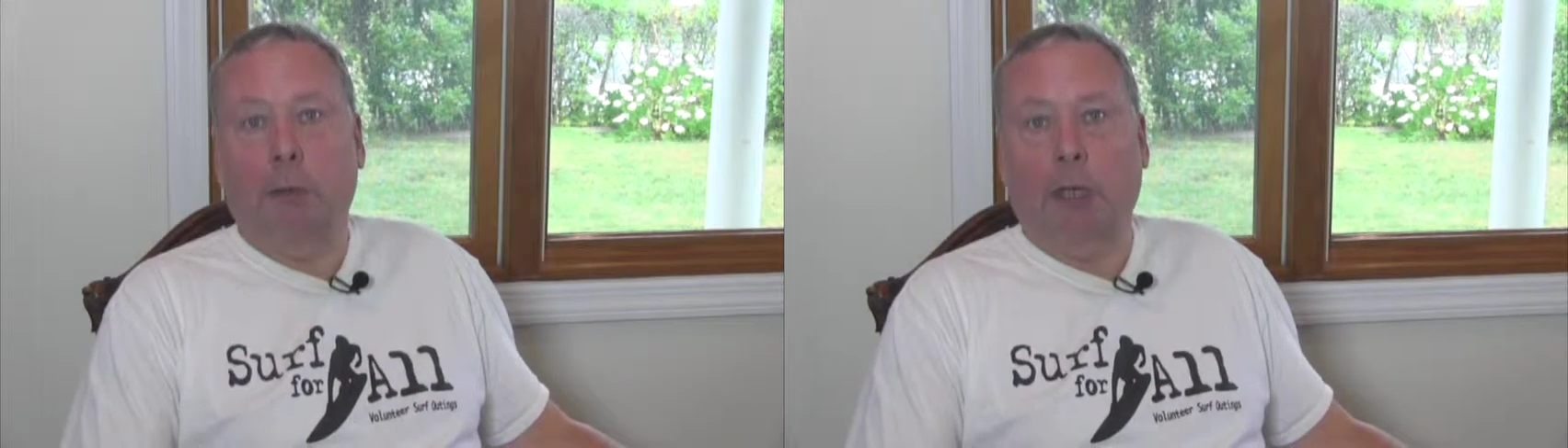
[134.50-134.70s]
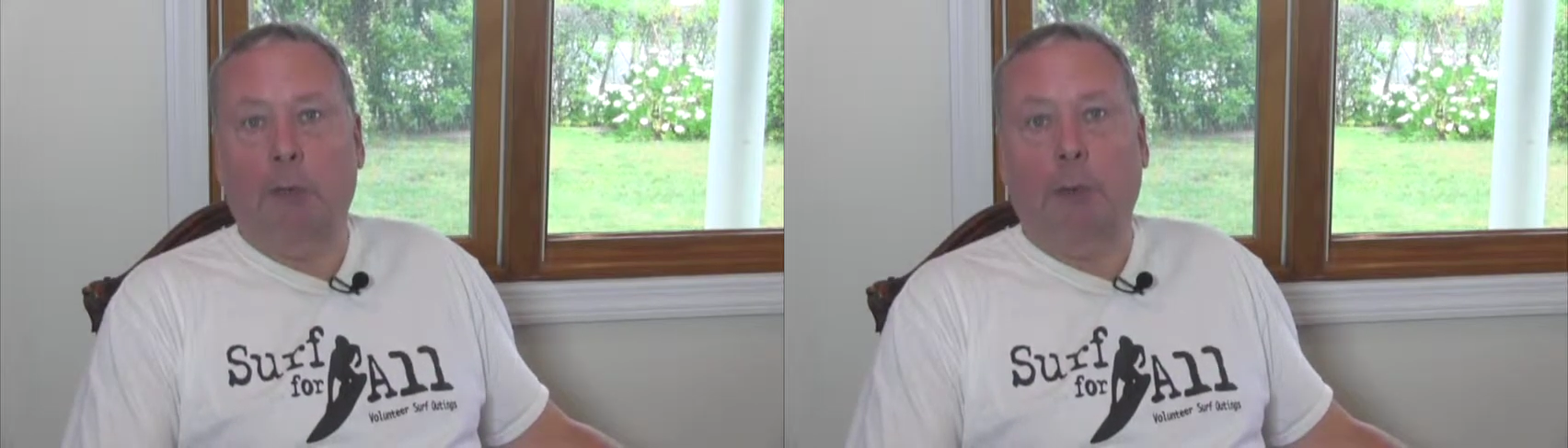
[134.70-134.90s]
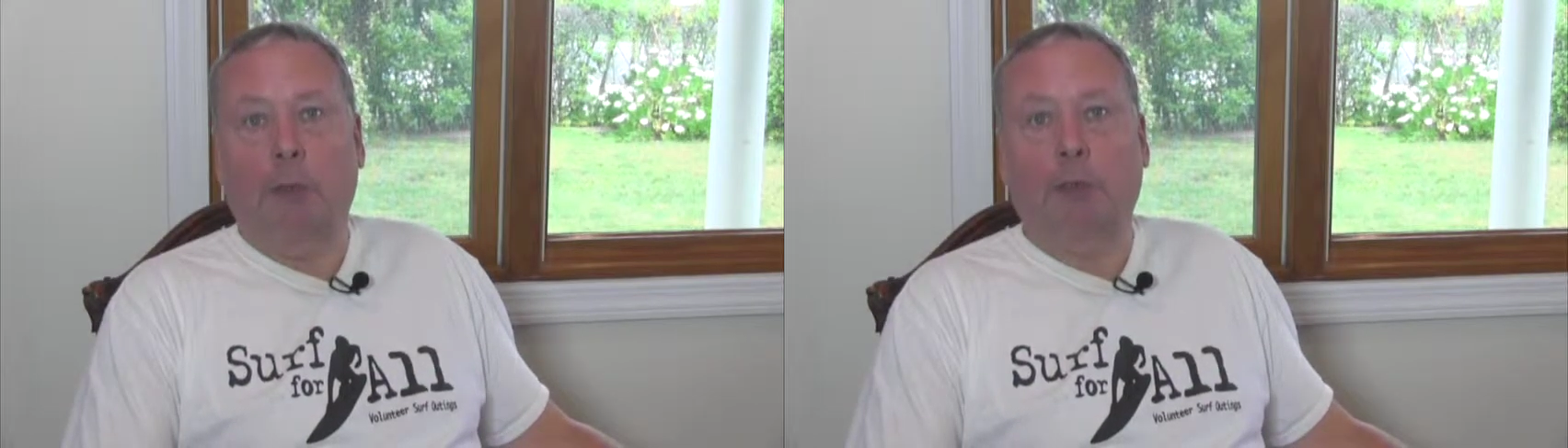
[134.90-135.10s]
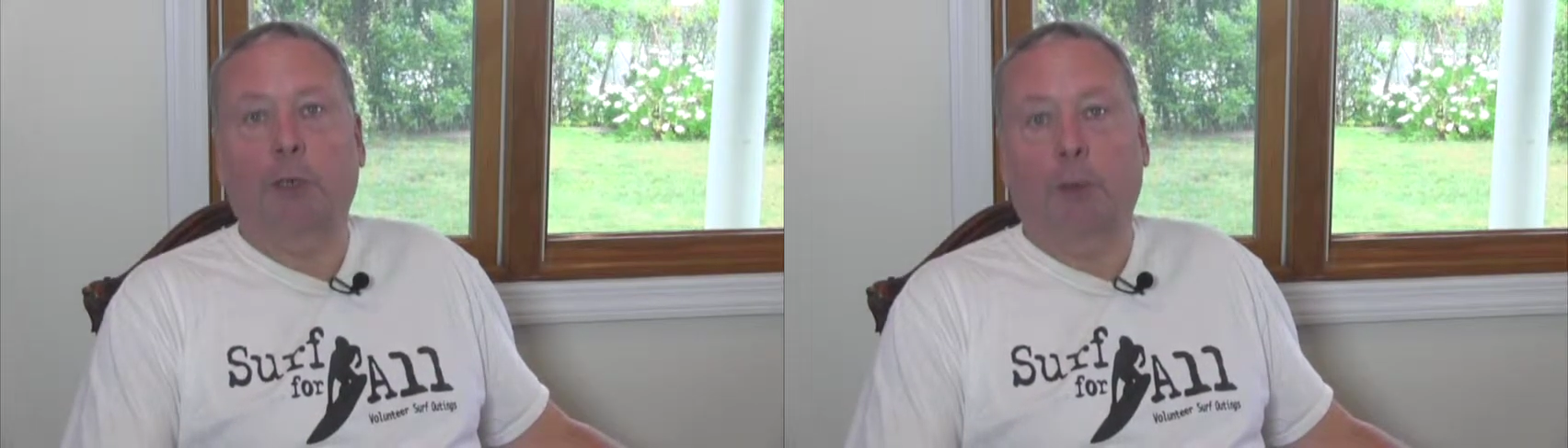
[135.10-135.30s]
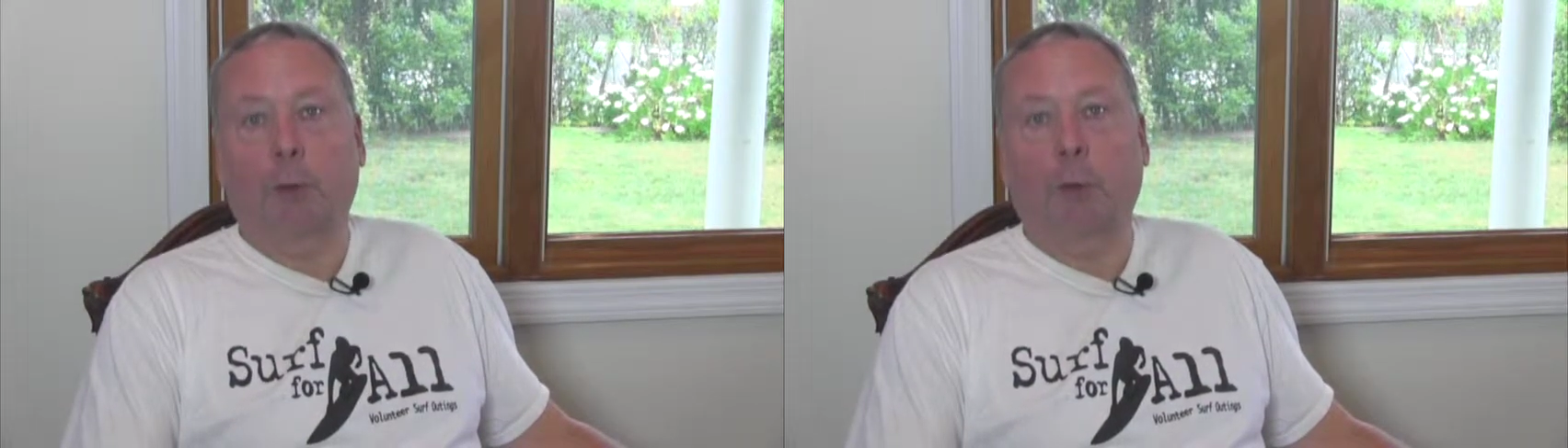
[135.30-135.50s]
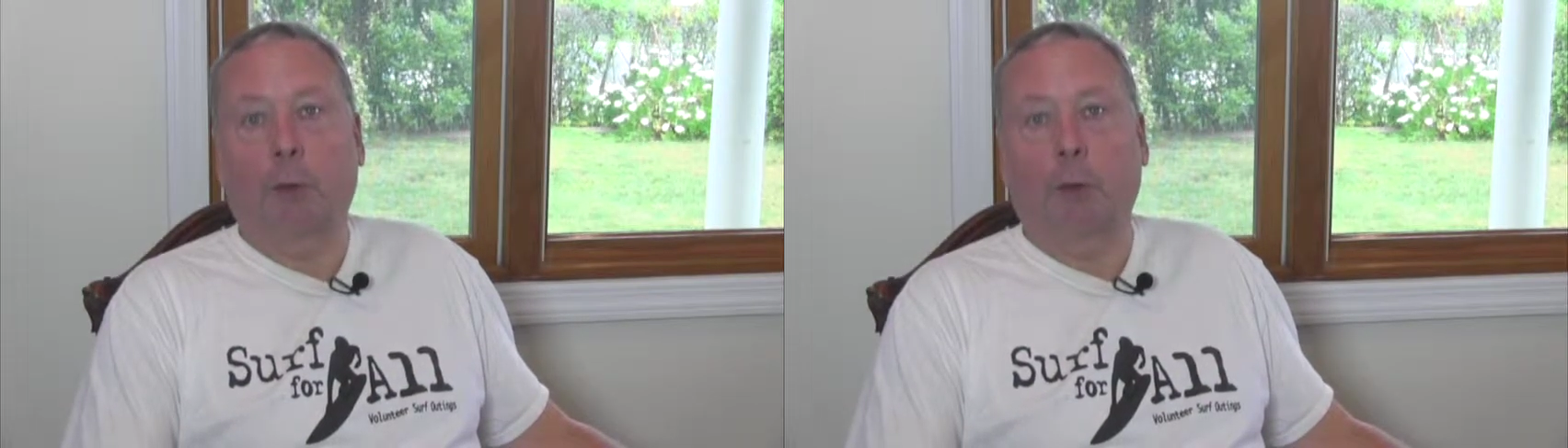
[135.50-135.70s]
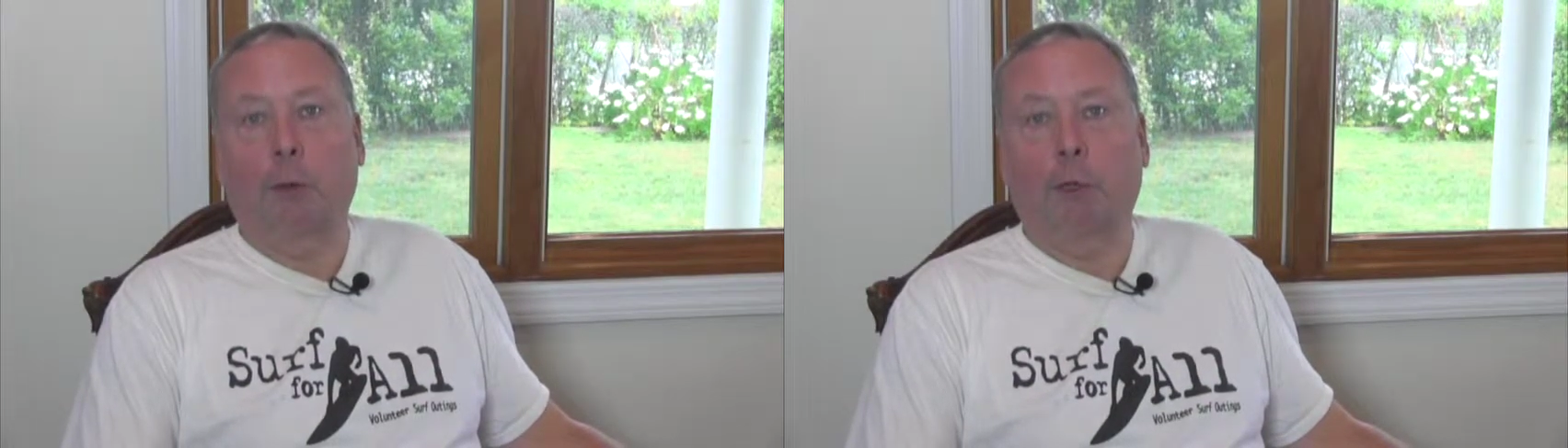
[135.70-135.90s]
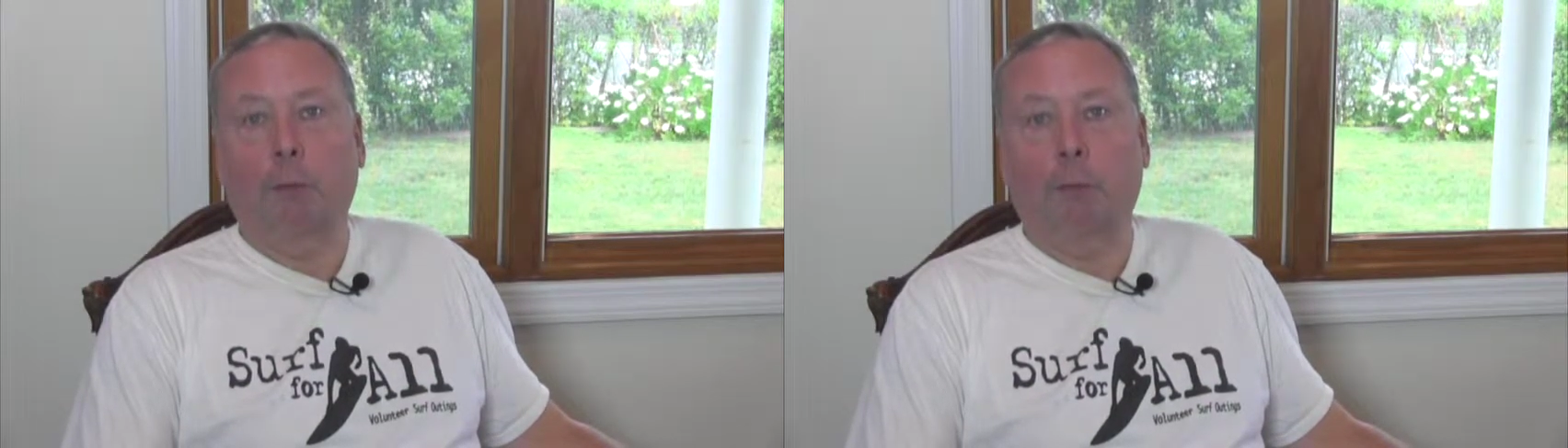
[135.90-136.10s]
as part of their summer
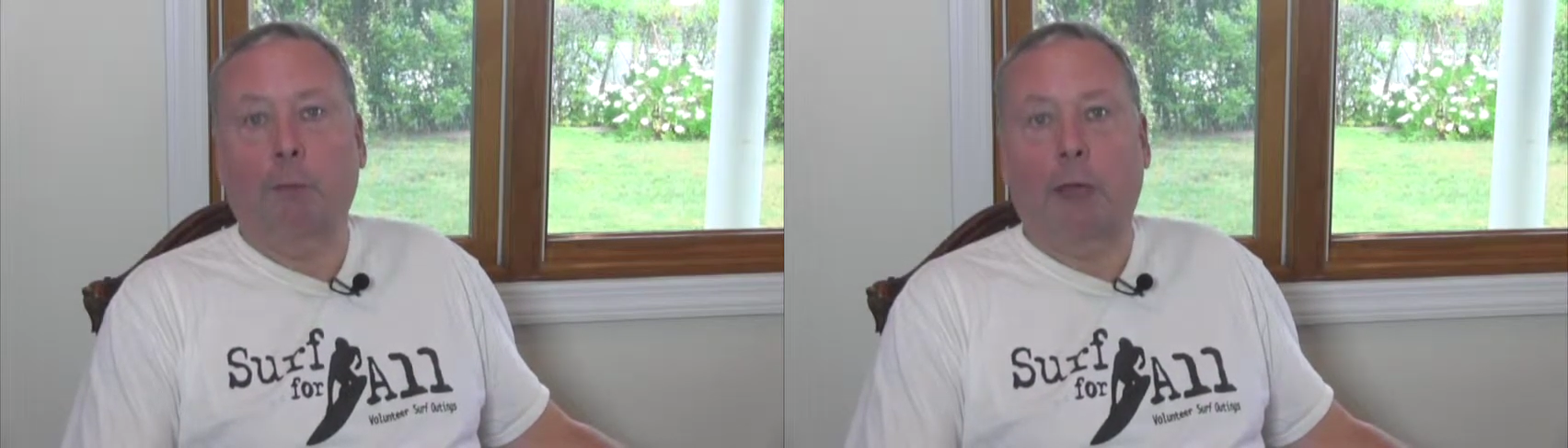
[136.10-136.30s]
program,